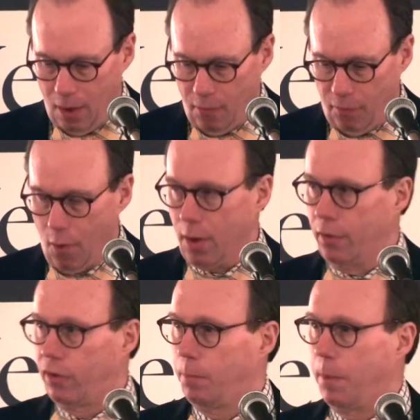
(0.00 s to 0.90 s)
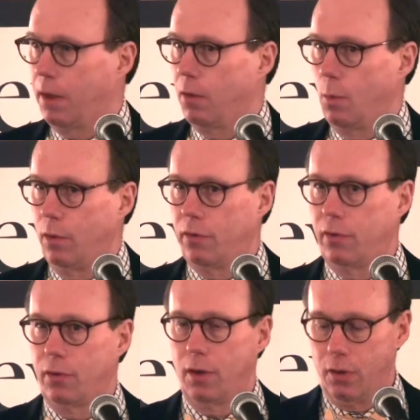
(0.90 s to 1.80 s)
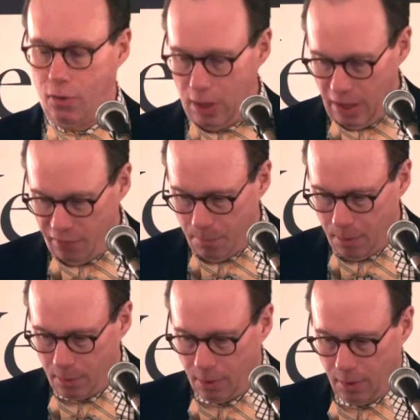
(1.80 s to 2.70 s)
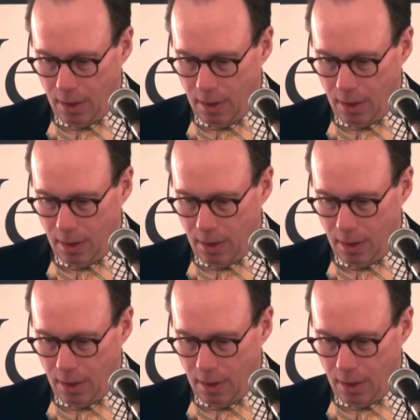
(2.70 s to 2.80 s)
for conspicuous achievement